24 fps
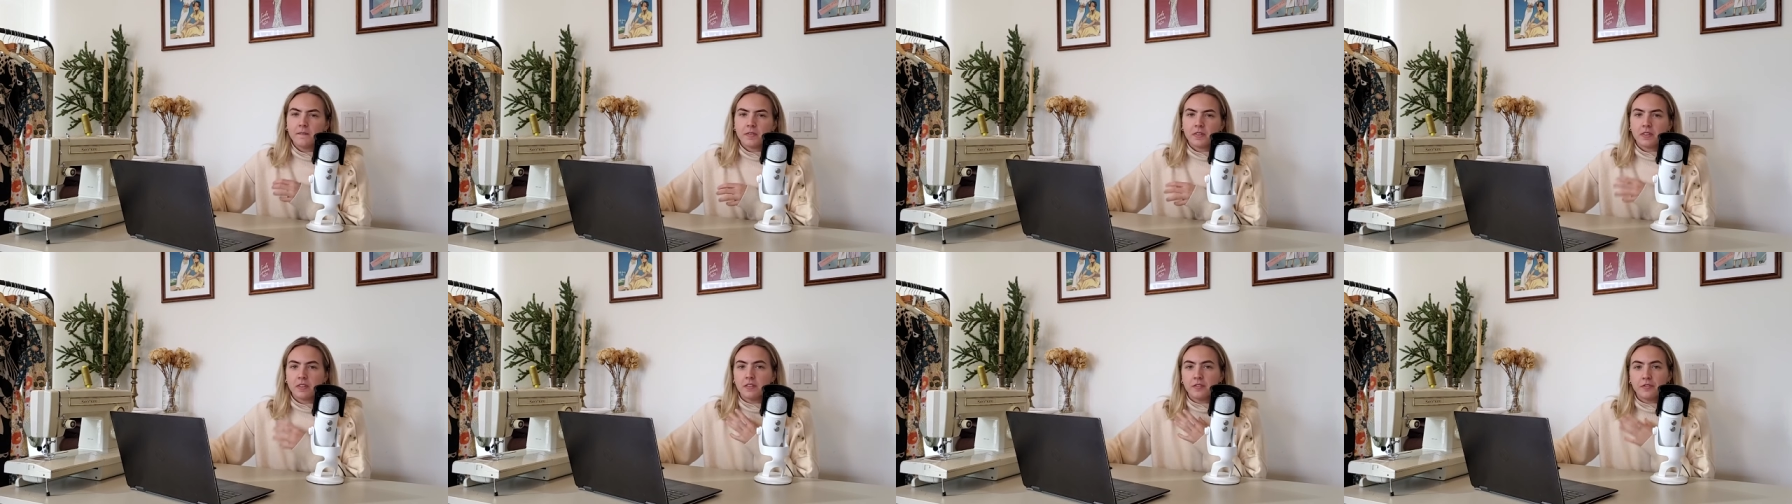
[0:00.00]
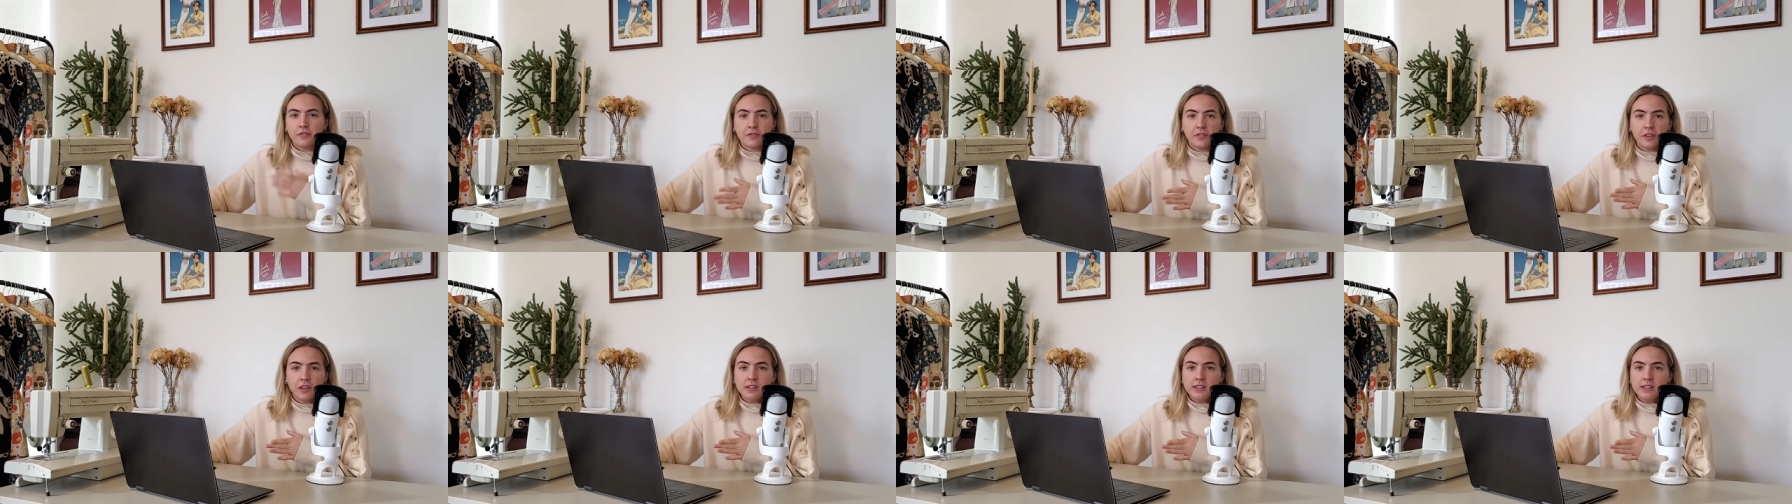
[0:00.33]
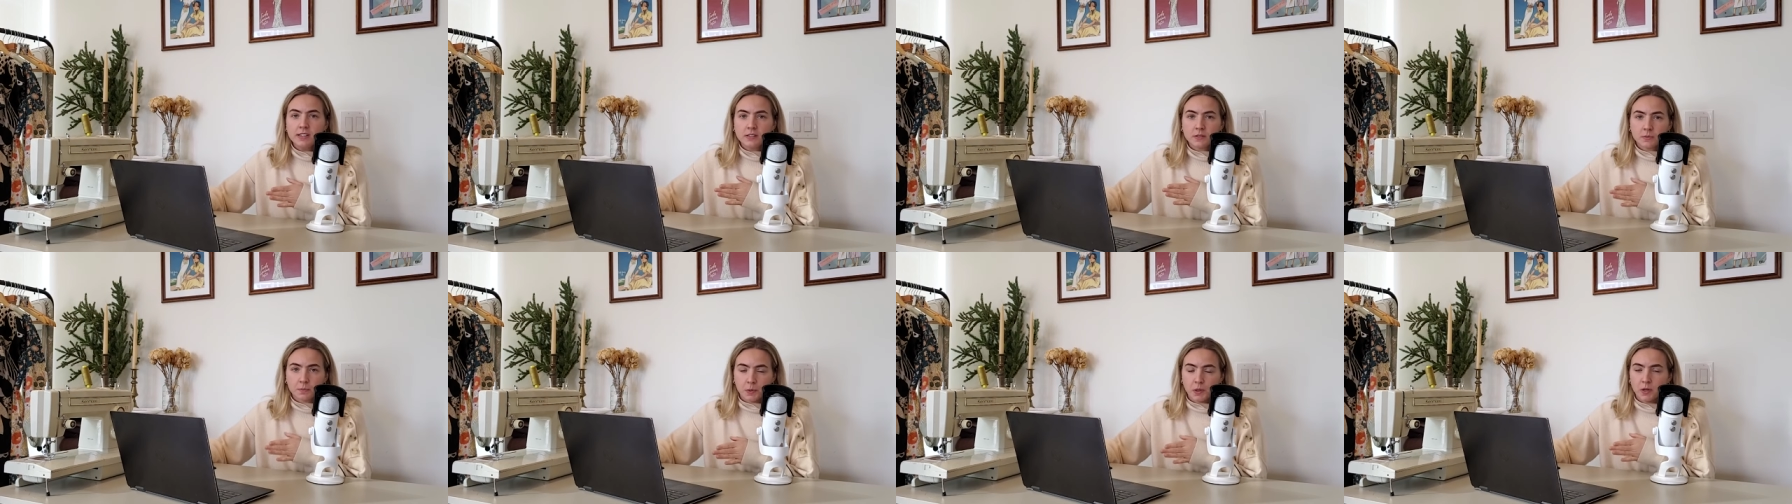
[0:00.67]
The fit
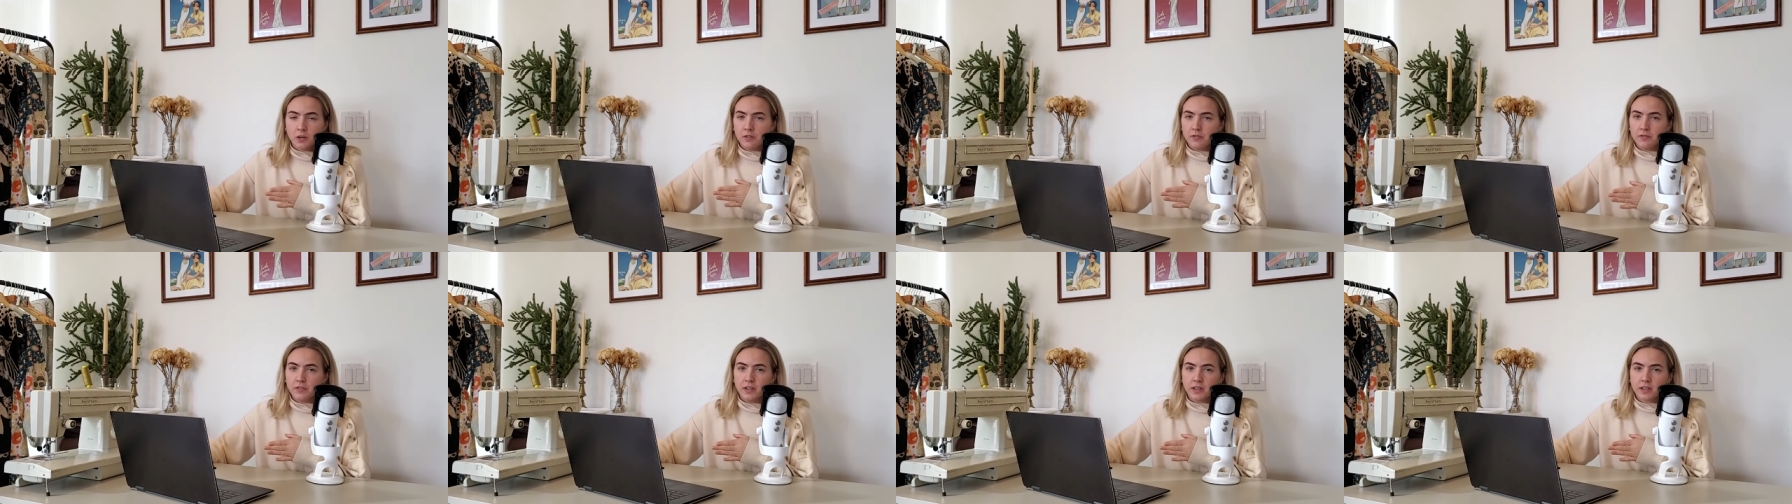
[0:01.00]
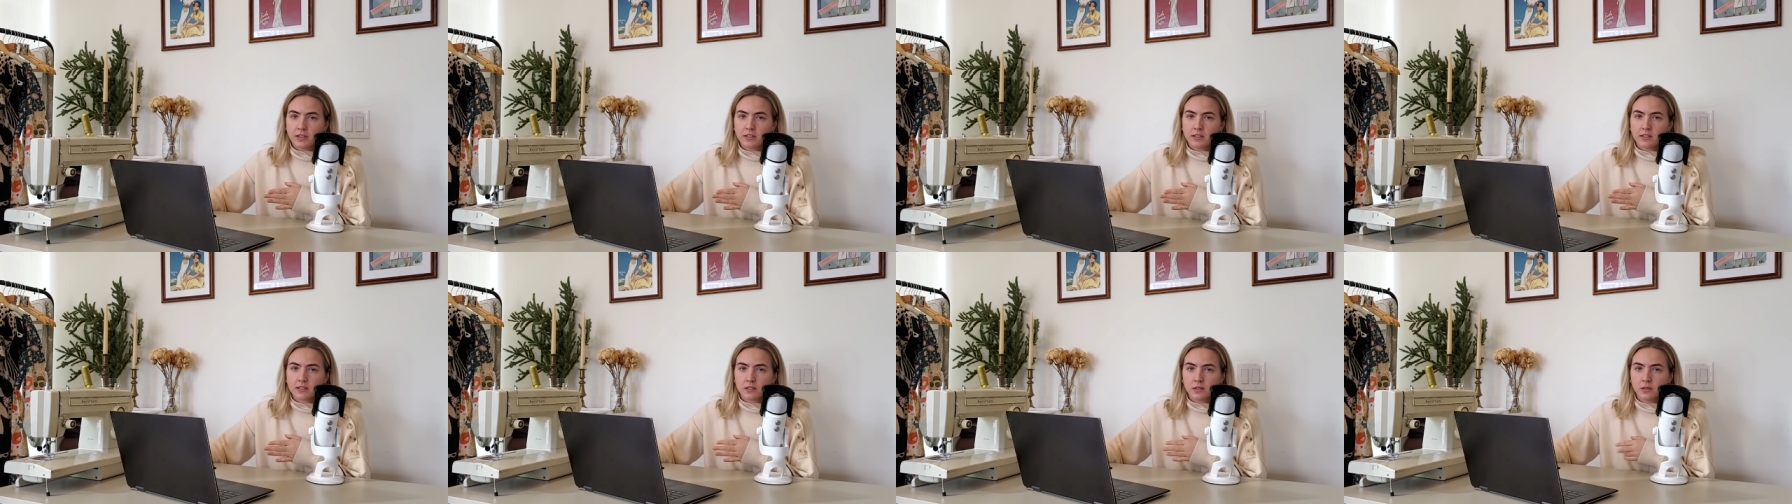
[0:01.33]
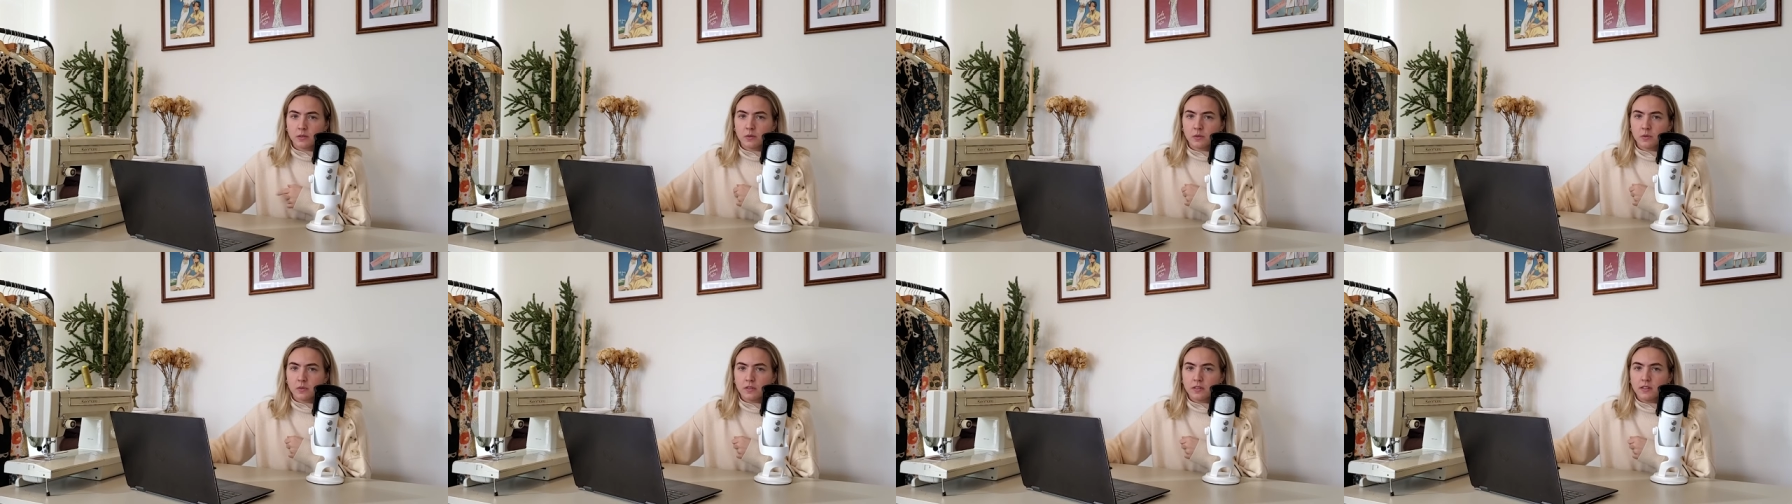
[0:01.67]
is perfect.
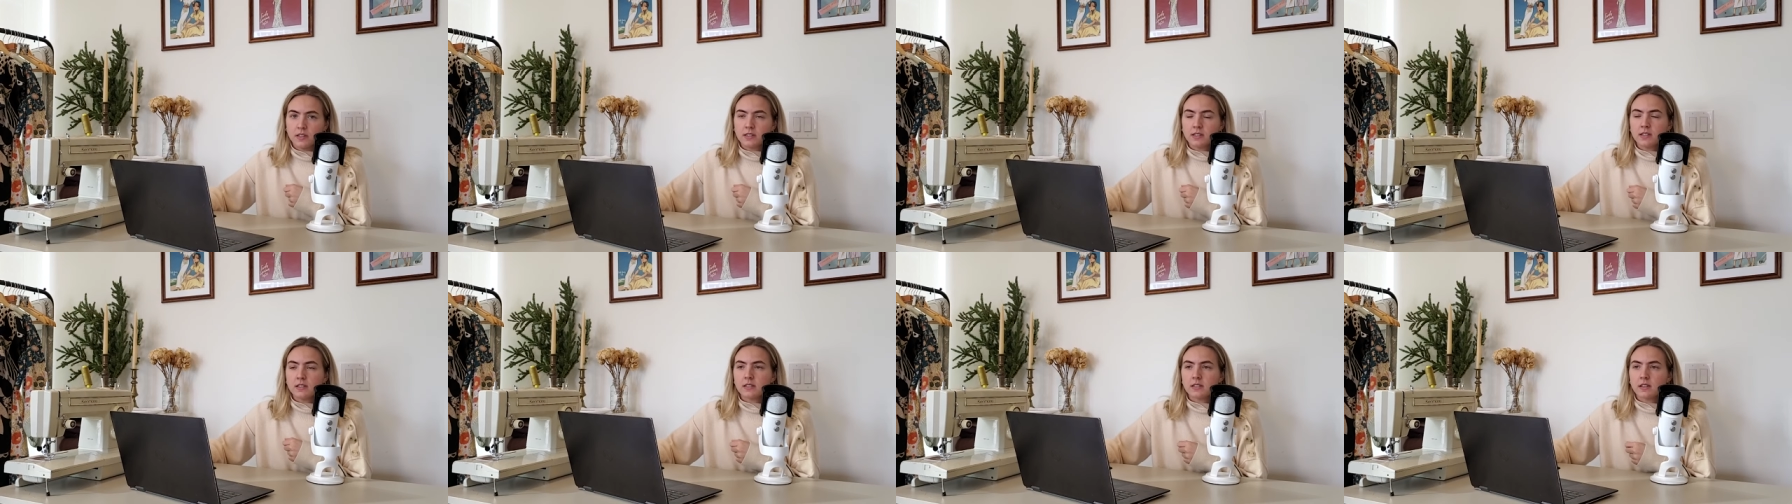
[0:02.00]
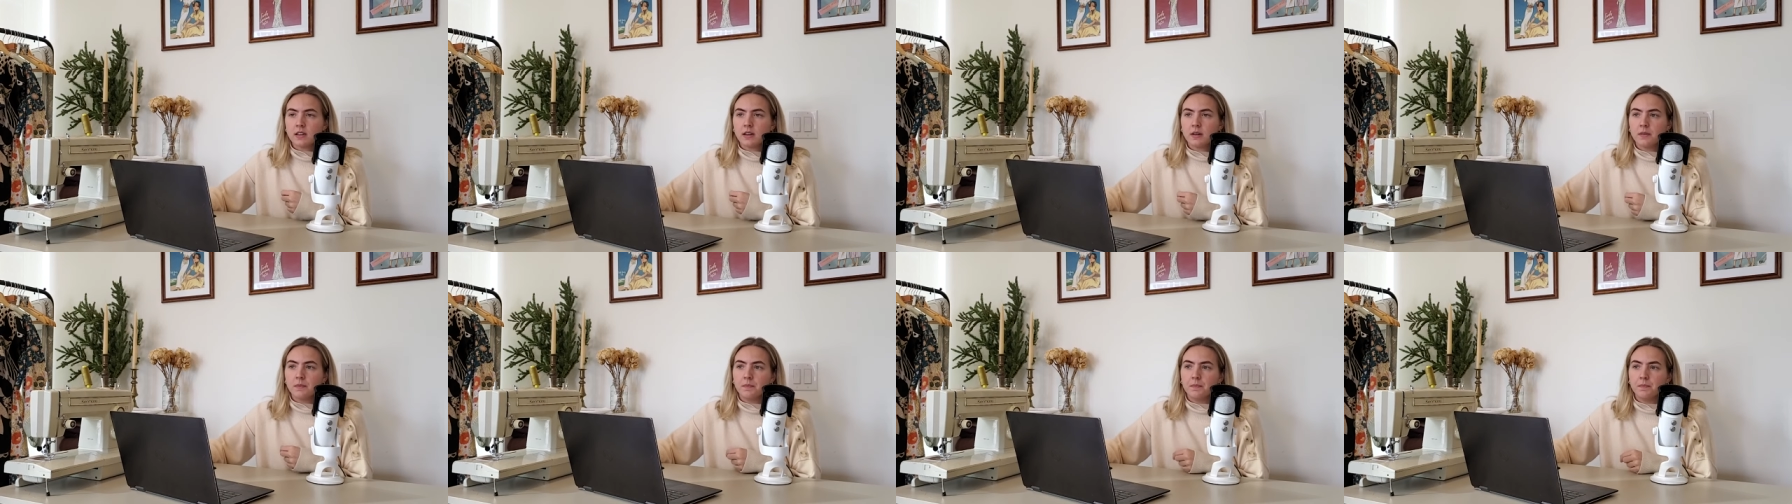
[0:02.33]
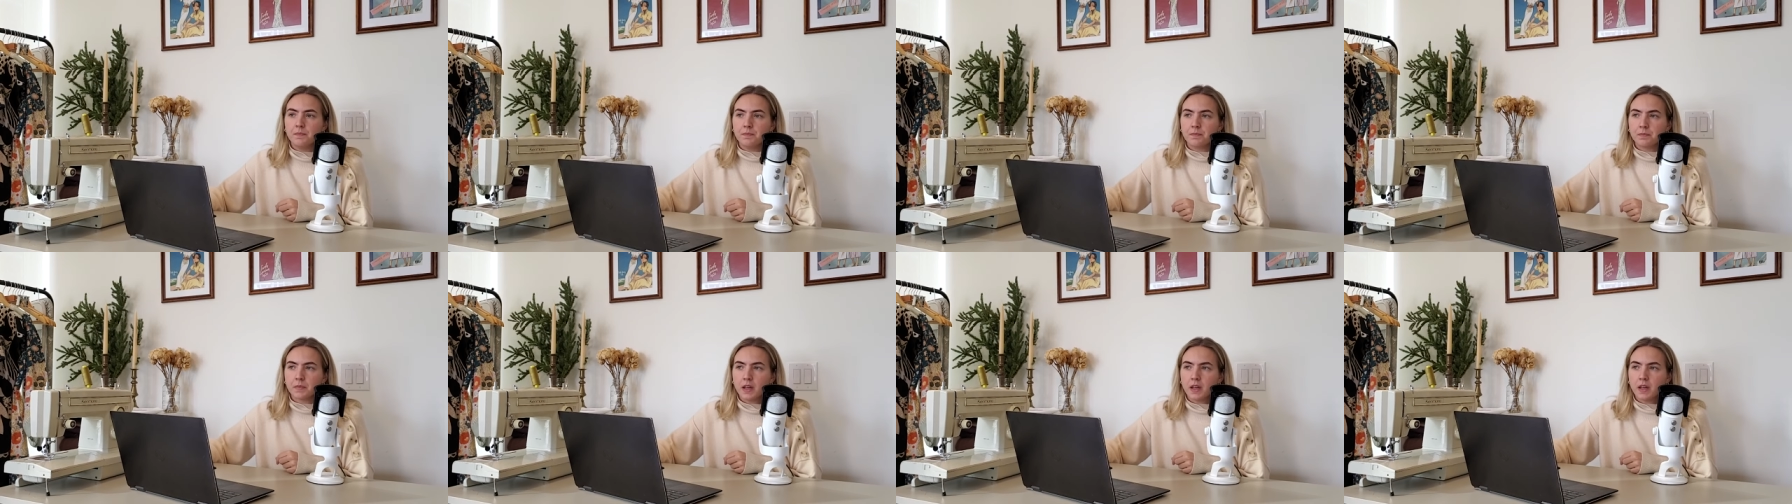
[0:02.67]
So this is um